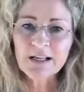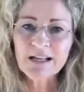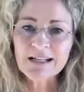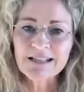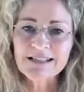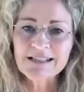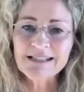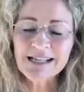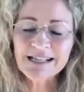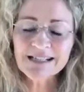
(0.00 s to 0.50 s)

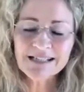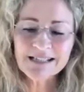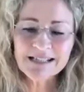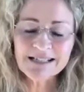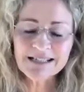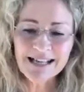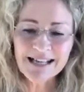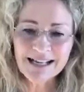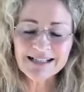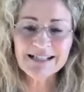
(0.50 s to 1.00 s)
and
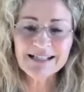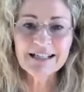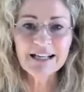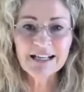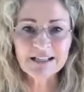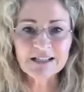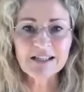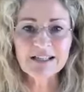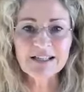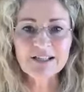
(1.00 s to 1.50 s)
senses as in,
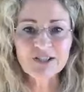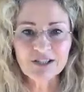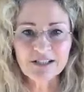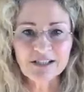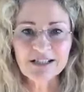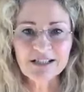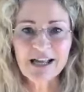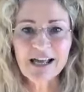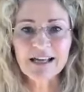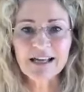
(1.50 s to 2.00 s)
as they
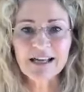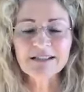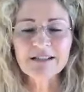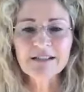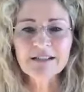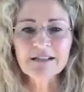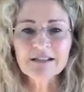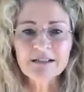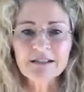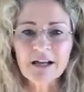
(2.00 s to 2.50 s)
just said,
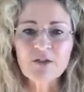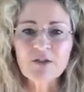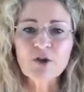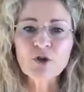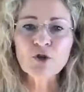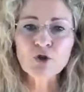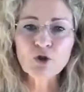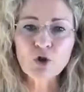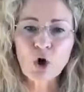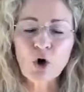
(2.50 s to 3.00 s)
like the
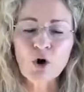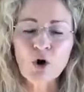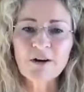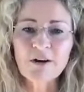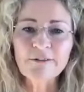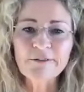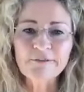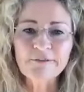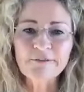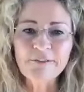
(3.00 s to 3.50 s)
dog
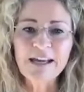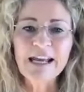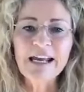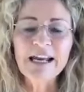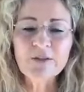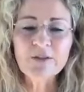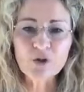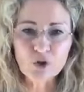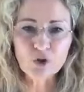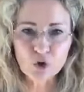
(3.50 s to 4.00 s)

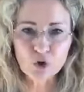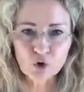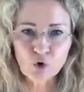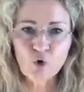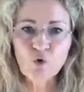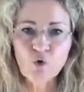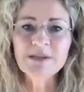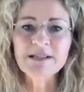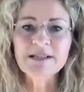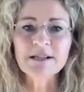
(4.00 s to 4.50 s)
feeling the
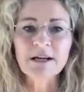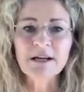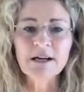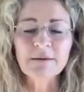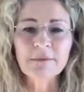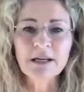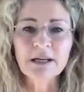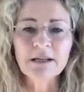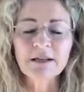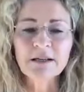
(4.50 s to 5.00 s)
storm is
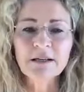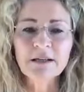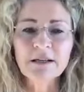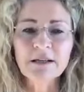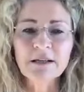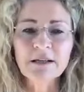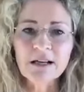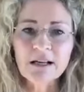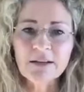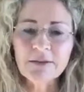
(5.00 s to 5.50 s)
coming.
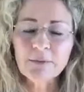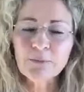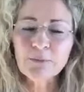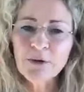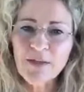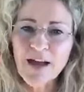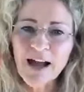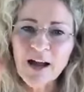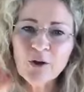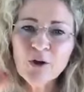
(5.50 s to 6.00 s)
And then
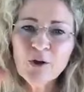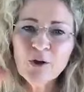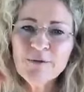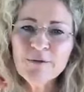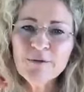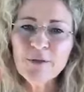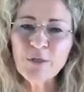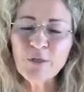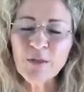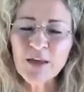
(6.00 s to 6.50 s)
without you
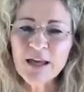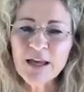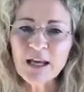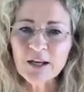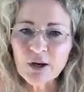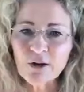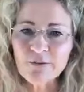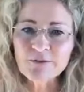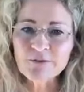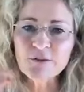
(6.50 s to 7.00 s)
even
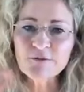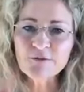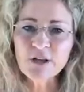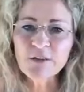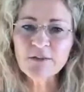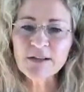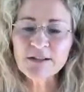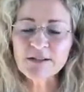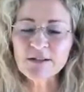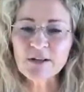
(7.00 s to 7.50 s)
thinking, after you've
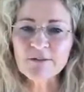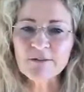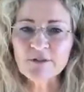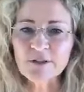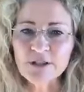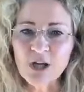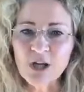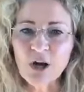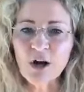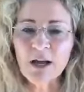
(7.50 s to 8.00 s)
done this over a
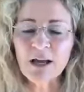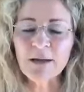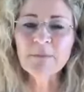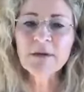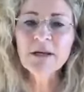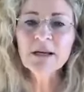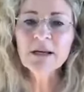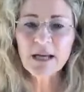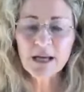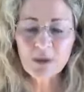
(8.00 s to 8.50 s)
time,
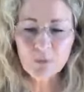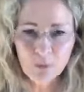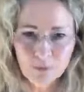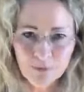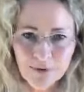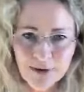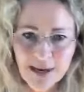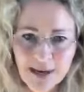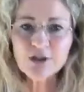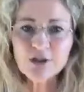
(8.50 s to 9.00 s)
it will
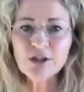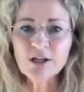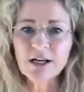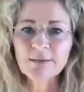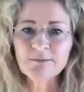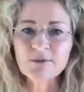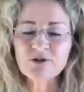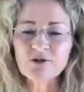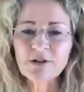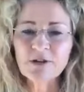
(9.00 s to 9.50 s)
naturally
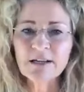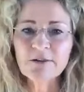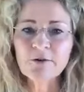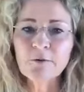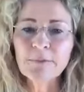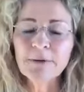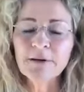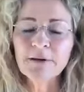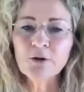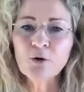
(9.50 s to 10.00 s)
come straight in.
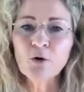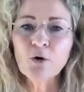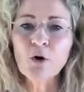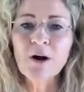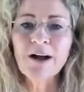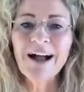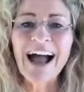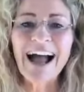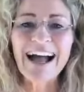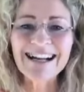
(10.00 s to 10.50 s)
It'll be,
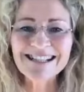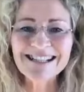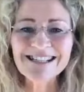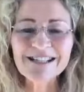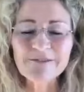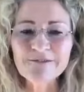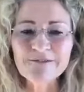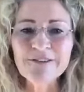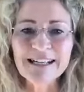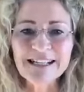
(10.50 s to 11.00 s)
you're
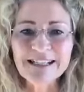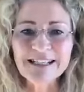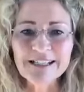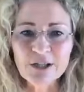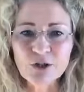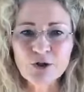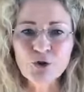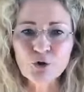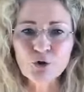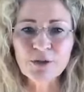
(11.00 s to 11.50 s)

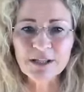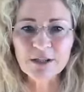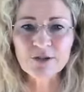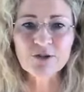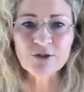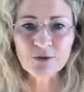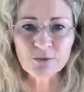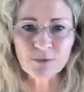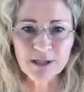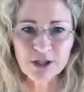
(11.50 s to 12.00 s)
activating your
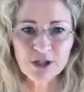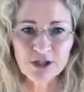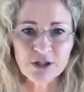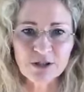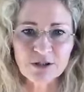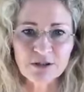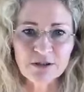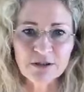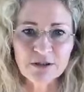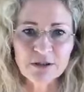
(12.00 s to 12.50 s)

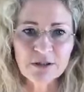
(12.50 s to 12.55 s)
intuition